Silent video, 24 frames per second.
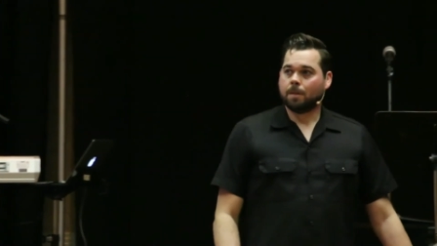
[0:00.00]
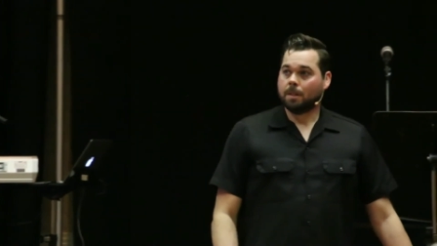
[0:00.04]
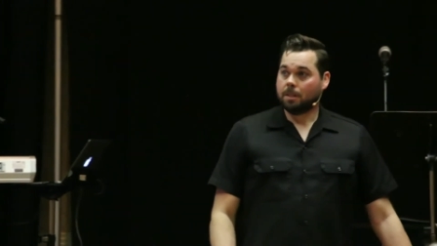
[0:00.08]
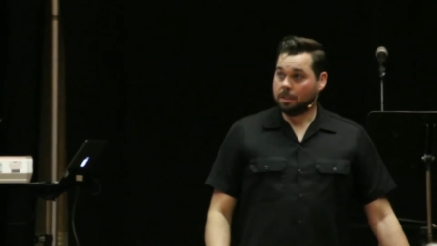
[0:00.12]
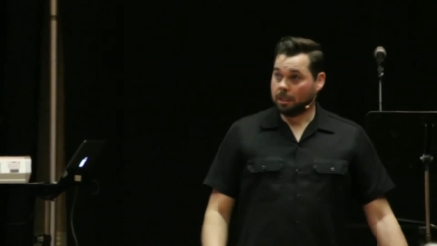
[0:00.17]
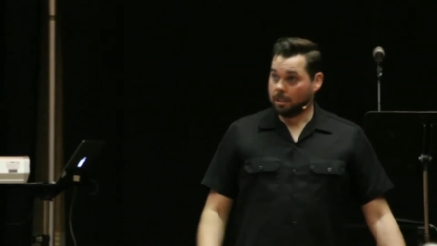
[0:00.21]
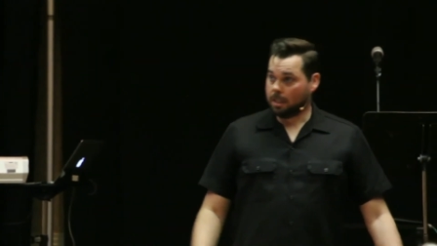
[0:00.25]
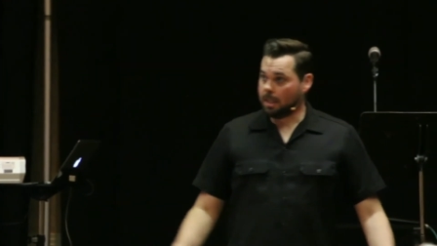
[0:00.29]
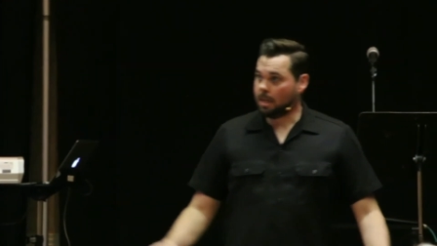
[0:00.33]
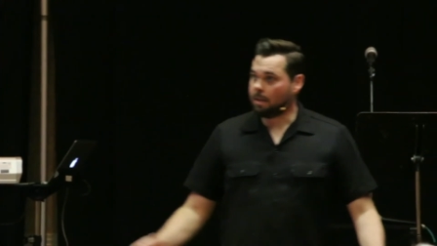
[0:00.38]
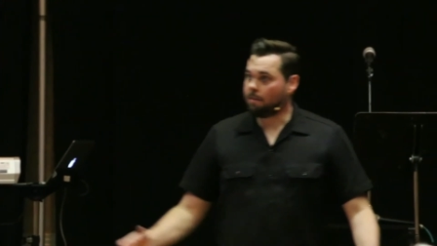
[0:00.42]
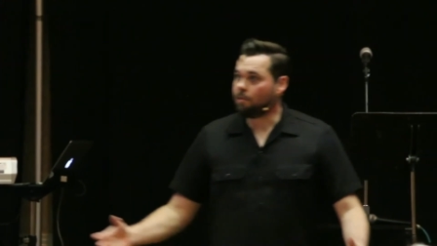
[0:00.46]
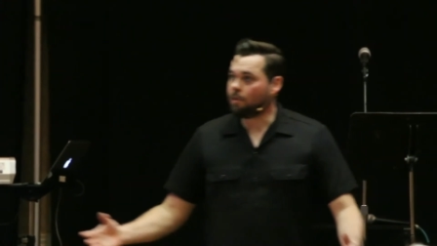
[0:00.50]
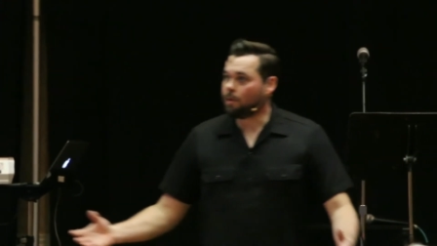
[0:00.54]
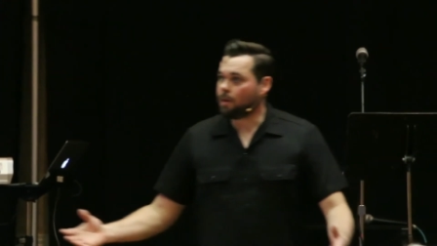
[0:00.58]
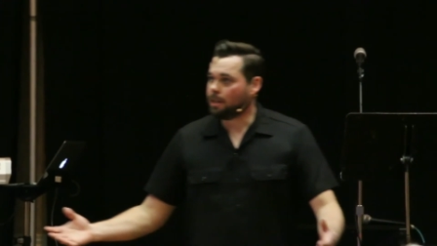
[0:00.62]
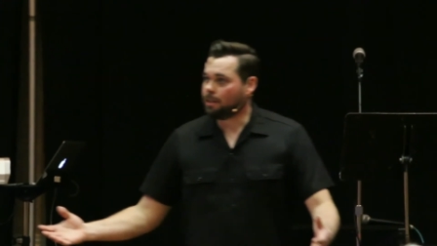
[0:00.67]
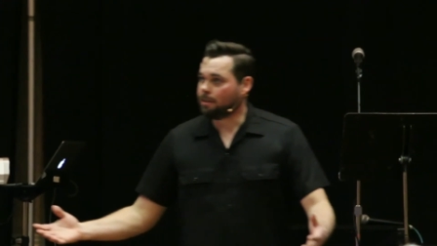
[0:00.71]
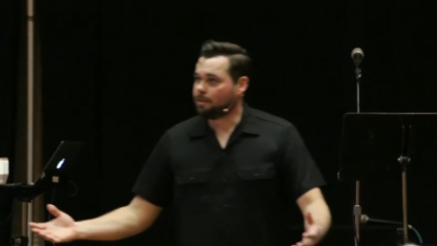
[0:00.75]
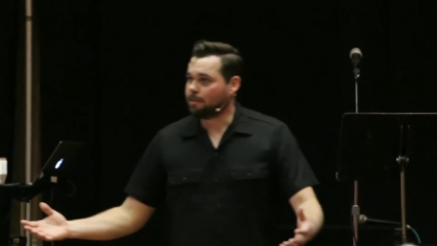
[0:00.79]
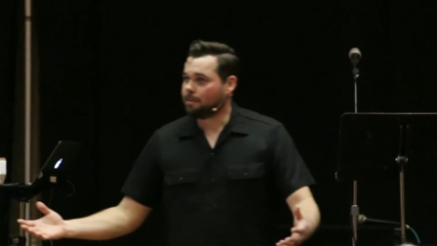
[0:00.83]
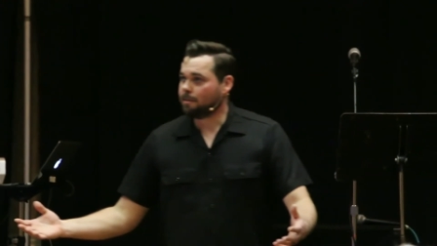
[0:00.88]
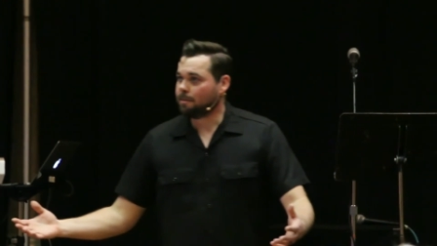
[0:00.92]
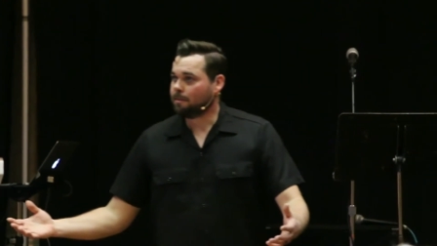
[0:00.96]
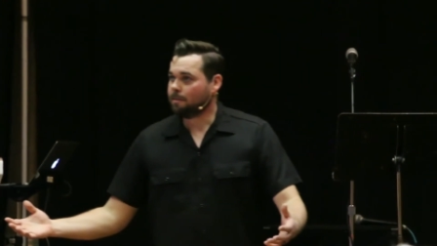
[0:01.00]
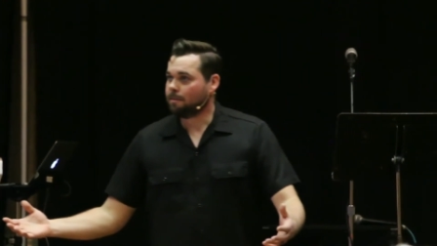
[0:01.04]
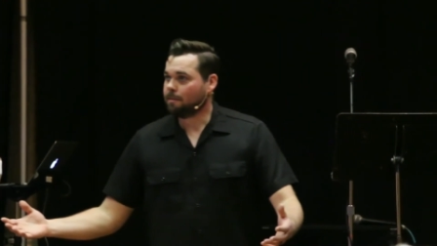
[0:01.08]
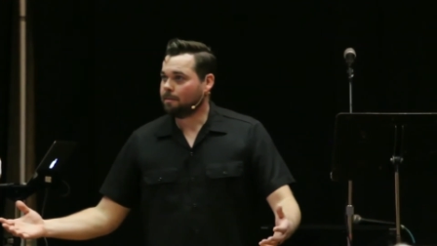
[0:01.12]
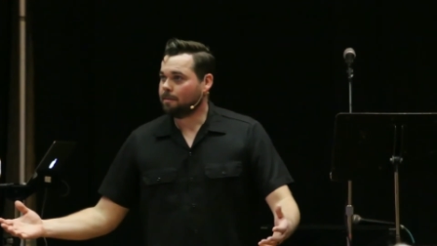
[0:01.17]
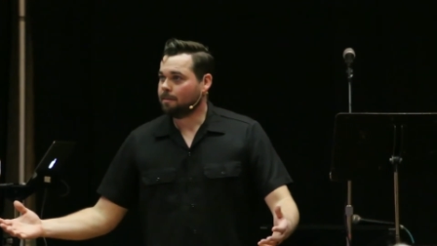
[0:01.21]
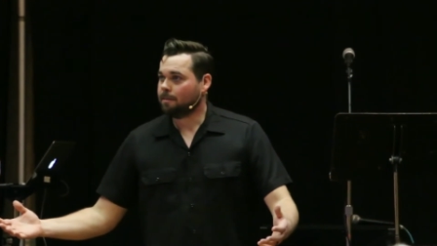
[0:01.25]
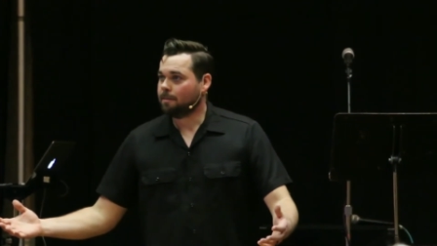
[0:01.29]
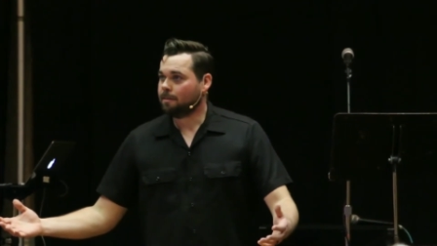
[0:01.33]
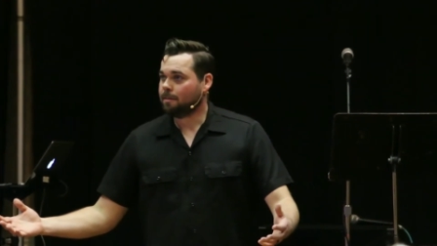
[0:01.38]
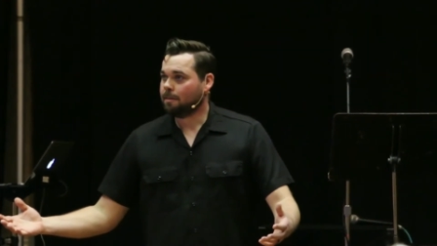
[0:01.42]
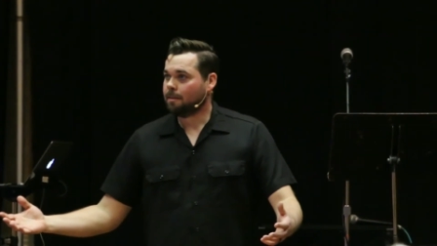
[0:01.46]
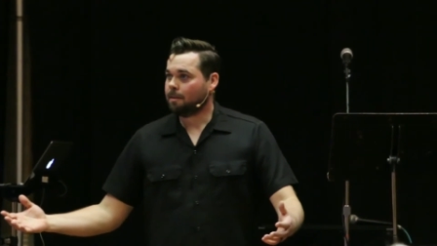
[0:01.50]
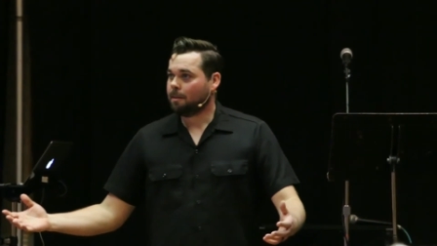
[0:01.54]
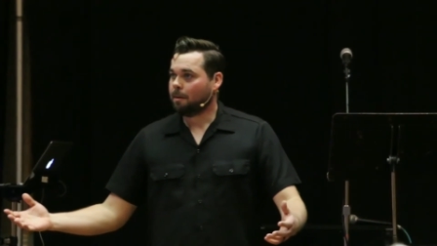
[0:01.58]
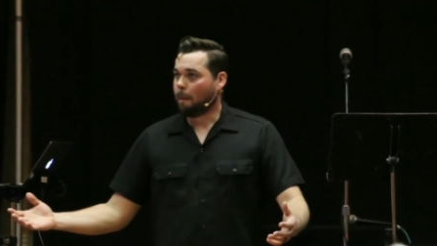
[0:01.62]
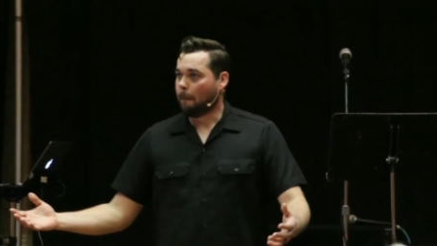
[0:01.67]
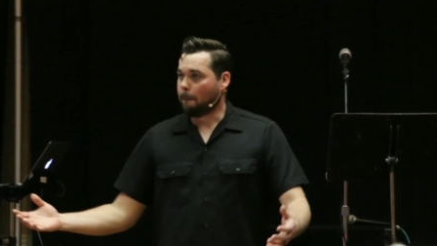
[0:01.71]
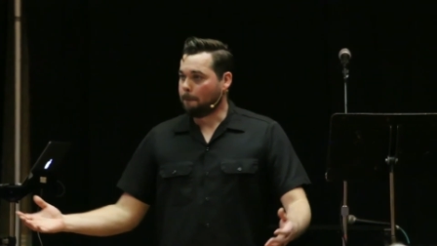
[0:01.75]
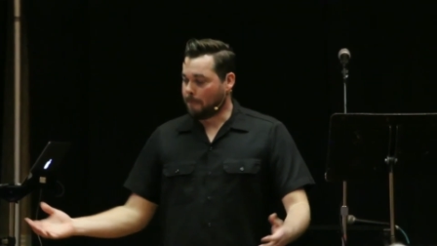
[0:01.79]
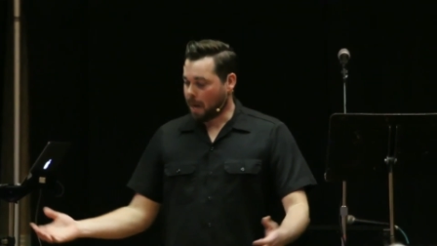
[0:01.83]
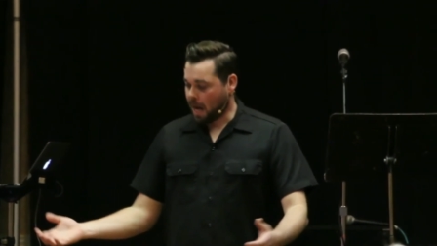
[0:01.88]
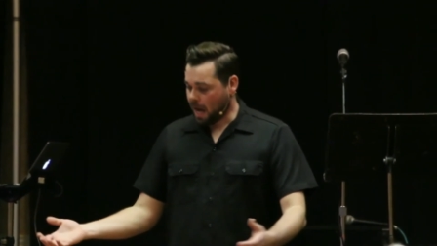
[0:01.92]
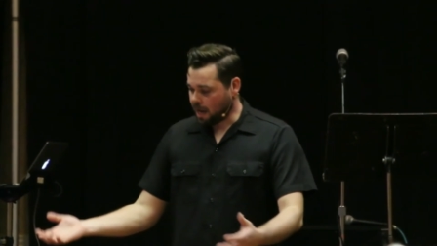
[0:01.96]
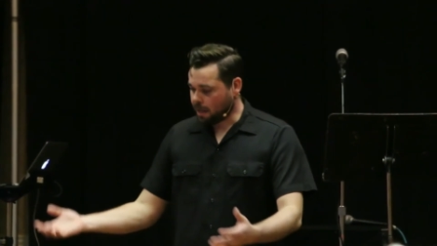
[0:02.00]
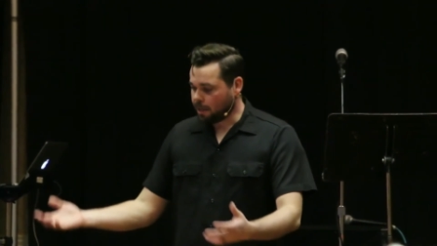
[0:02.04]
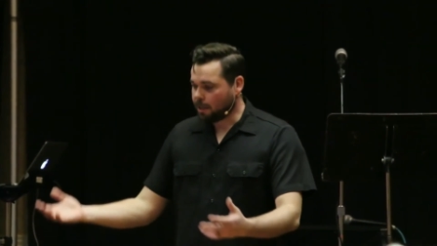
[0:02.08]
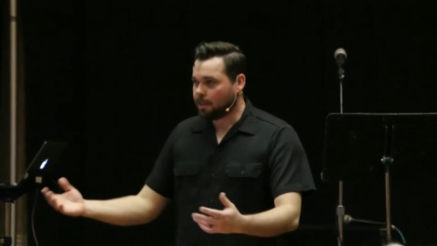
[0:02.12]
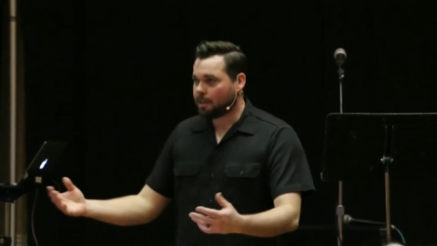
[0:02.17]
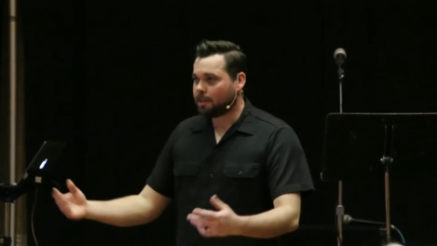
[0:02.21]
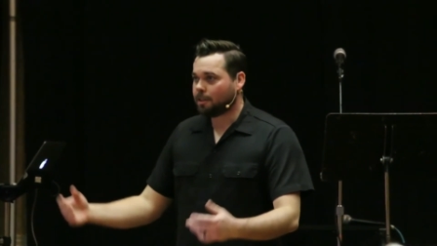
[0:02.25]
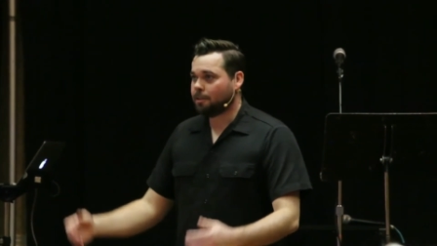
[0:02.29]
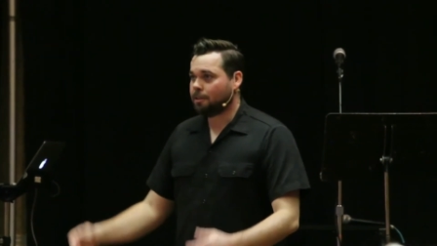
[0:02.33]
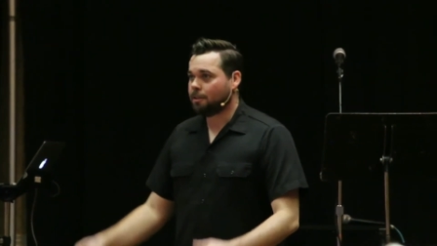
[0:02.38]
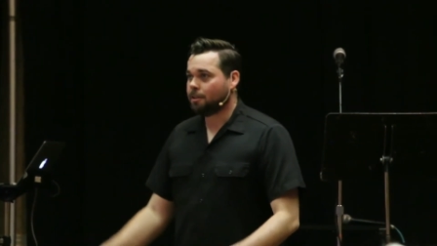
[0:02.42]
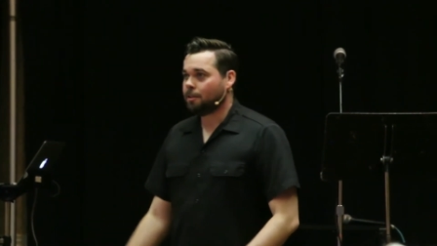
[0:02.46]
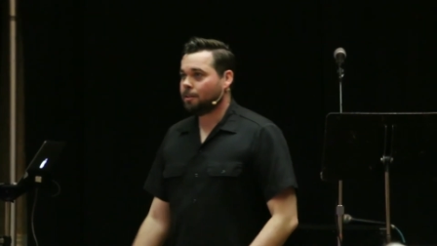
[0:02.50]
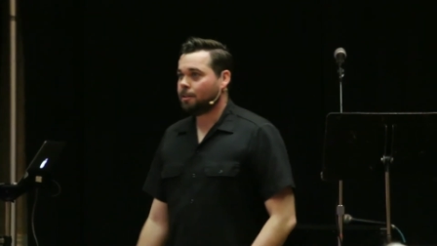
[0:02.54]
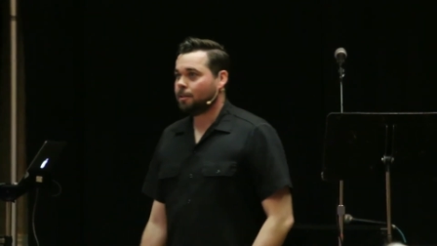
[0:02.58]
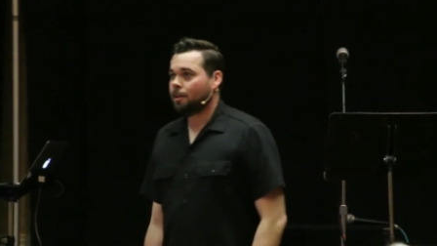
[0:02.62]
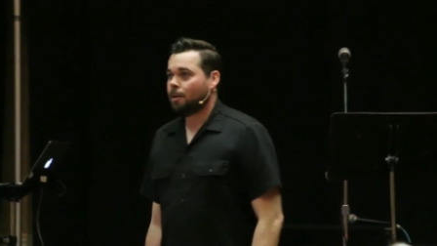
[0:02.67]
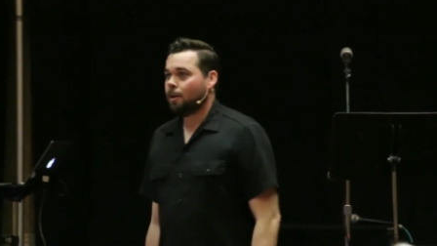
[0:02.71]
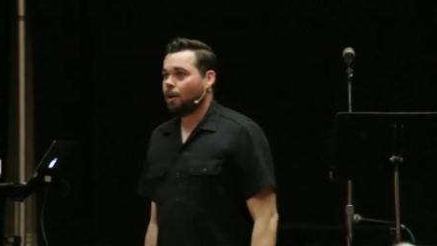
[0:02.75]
Deliverance, bondage,